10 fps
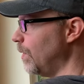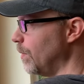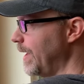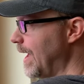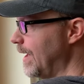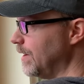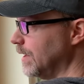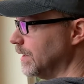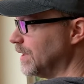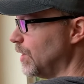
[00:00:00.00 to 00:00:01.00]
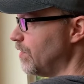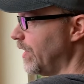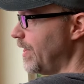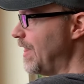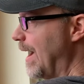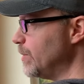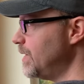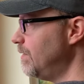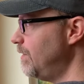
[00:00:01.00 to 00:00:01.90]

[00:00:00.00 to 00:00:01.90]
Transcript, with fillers: where we had a little over a thousand